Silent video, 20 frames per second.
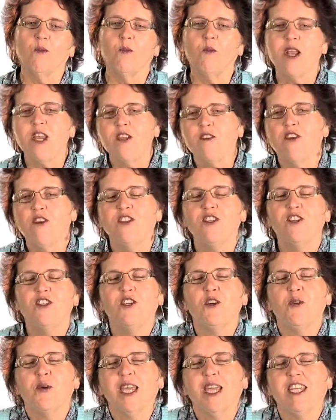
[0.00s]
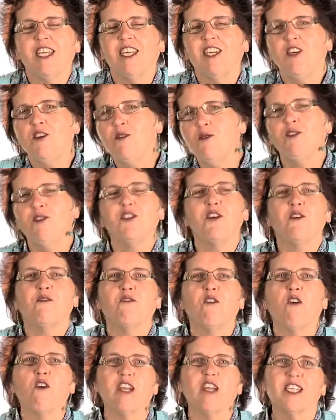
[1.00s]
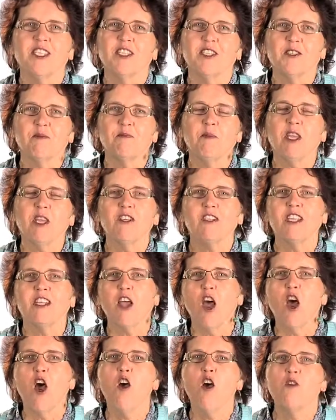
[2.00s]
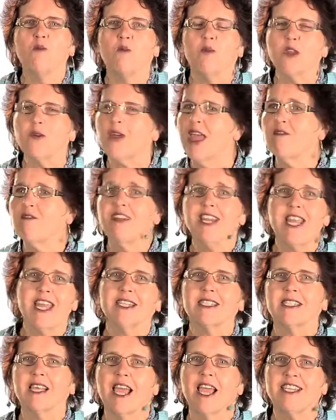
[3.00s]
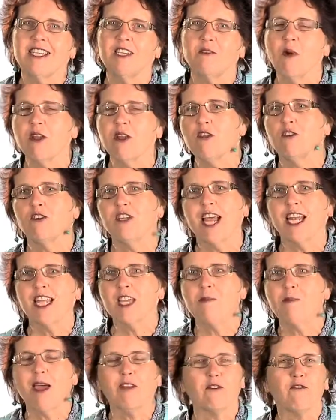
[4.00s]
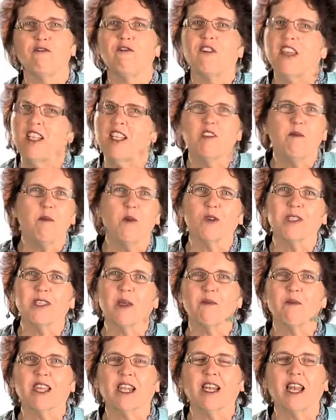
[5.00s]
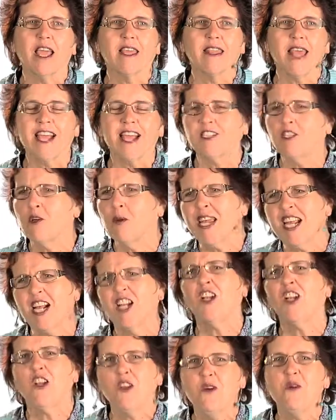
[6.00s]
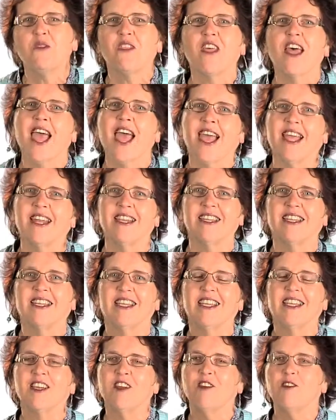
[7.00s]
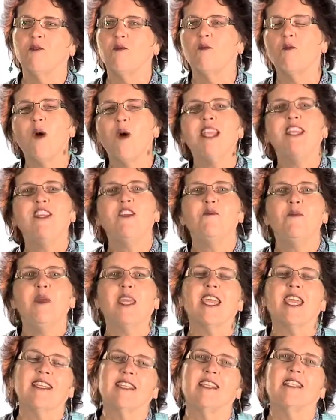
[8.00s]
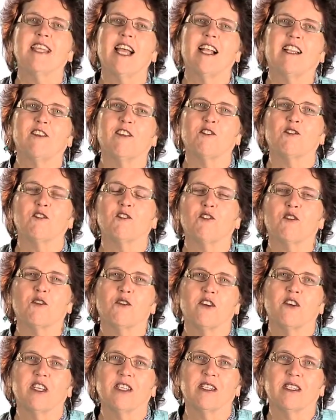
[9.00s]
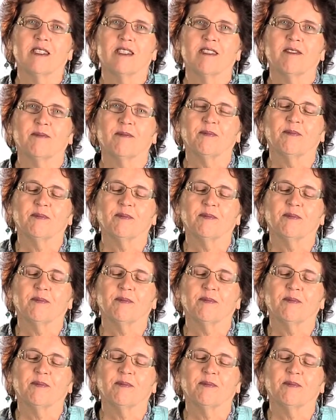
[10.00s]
When you're going to do it, use your voice because at home you get really excited when you're telling about a film or something like that. So include that when you begin to tell your stories.